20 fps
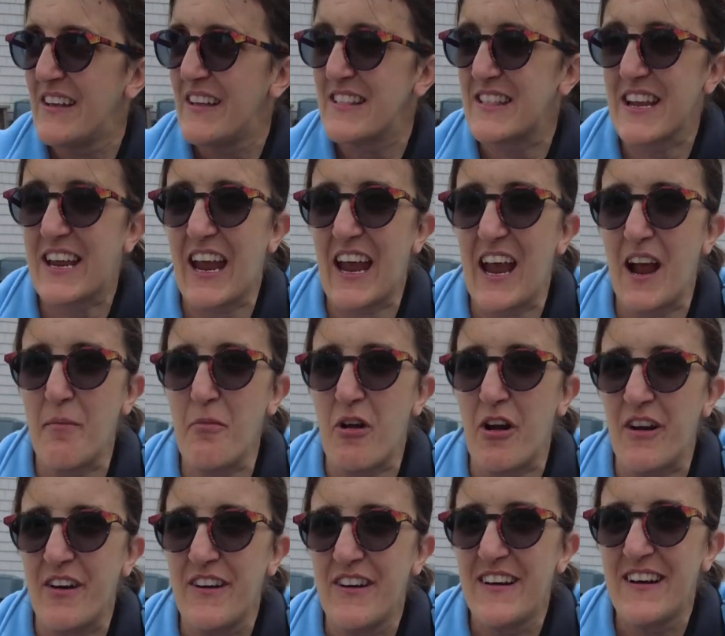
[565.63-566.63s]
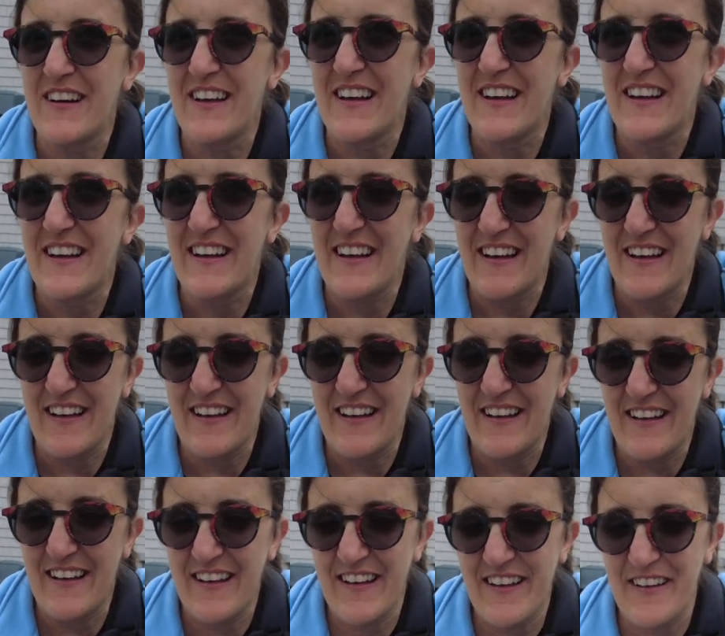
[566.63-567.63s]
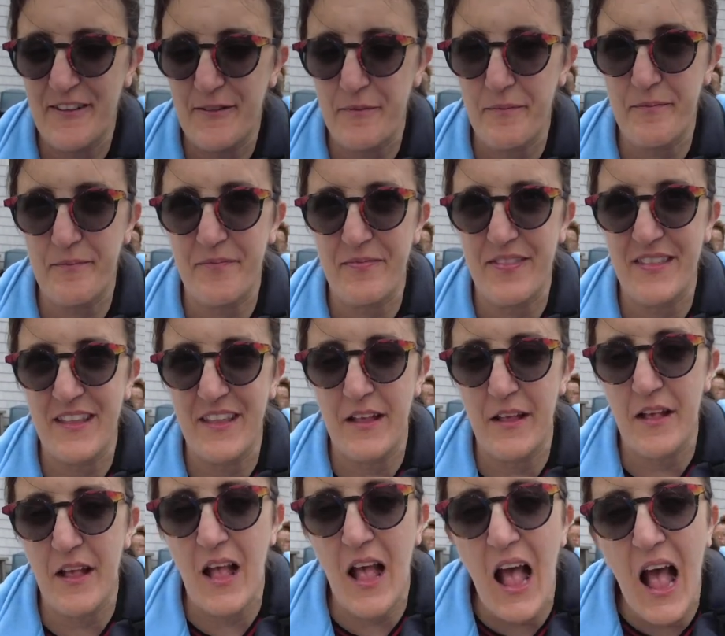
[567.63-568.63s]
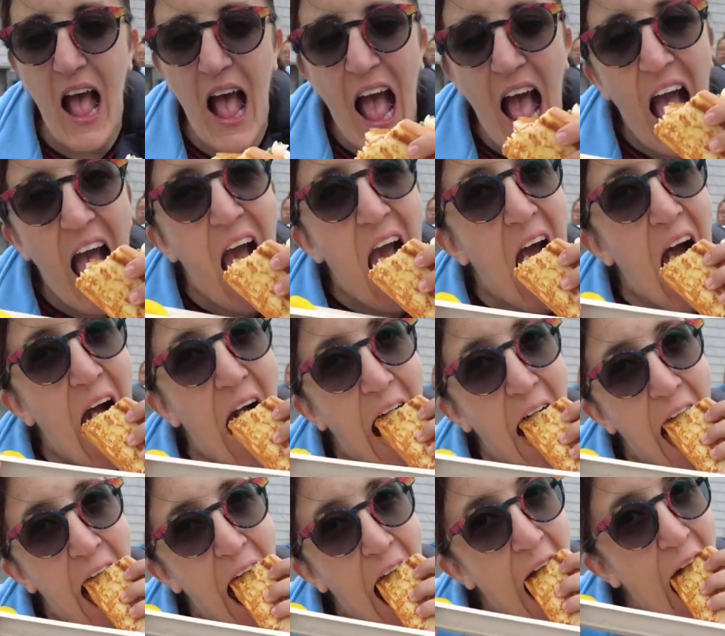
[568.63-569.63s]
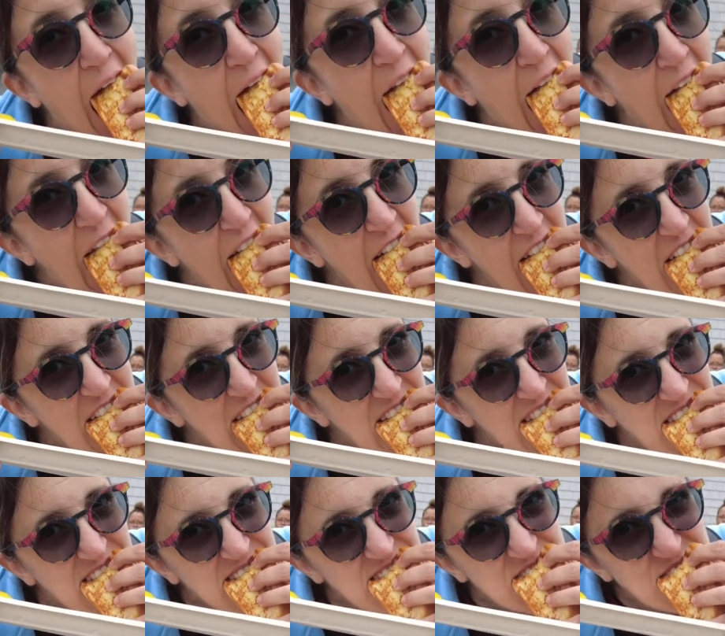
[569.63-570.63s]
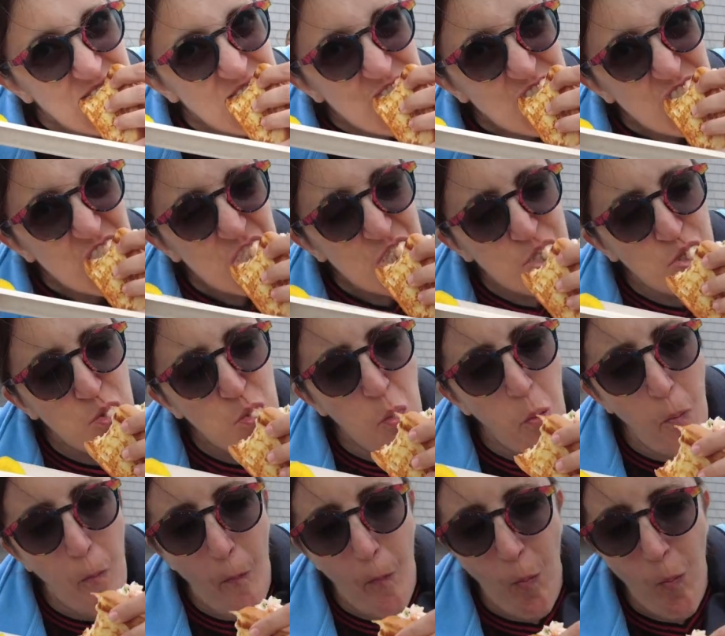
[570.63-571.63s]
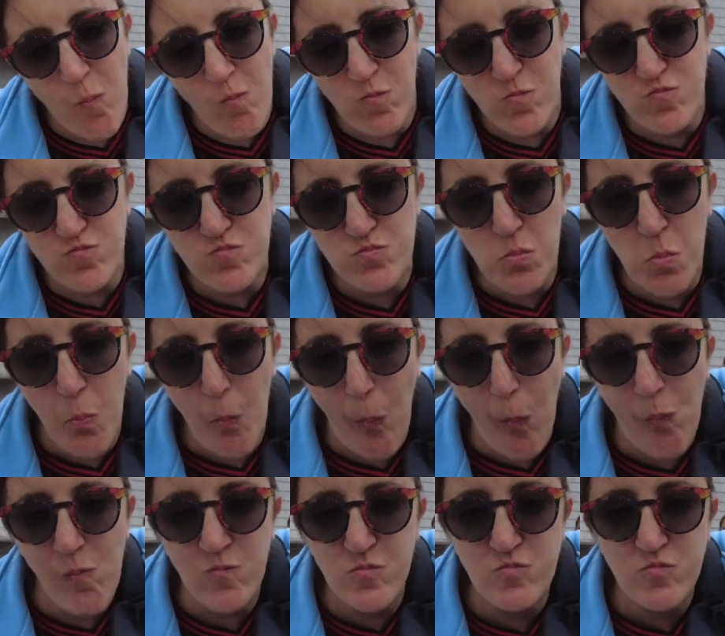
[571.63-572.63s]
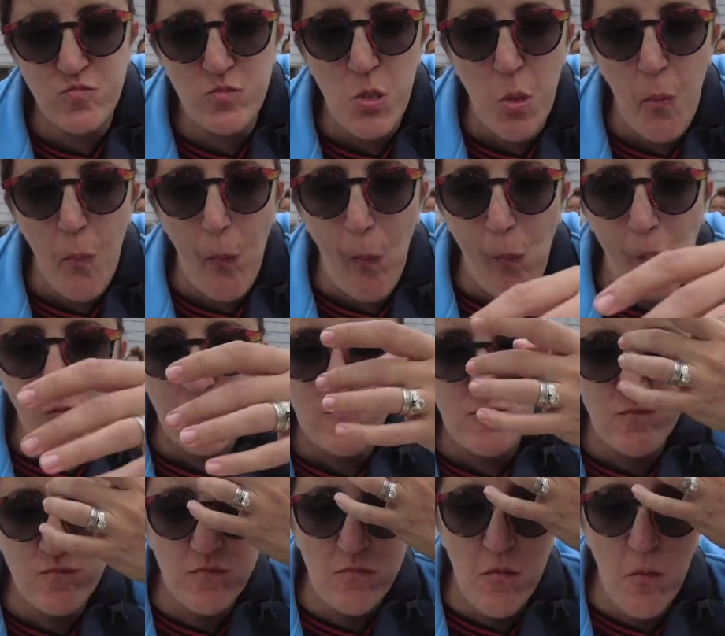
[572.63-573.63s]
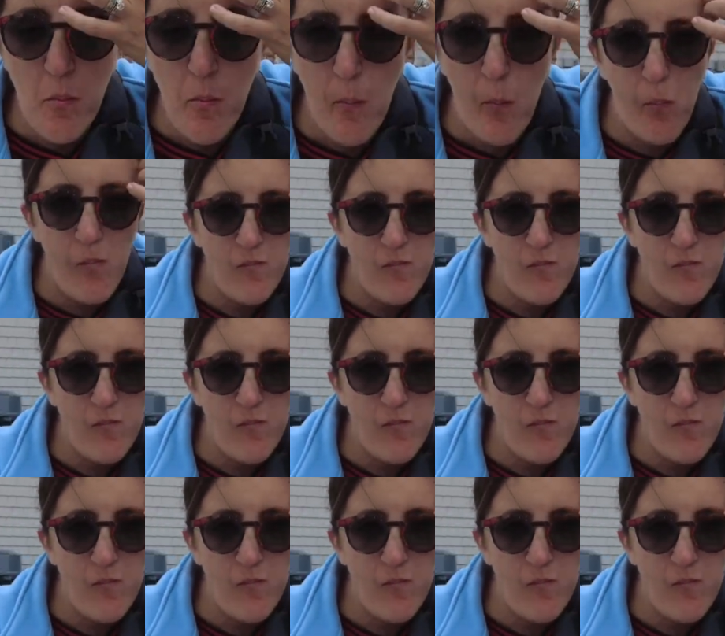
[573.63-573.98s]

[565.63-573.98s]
The camera. It's a DJI Osmo. And it does all of our video oh. footage for our YouTube channel. What's your name?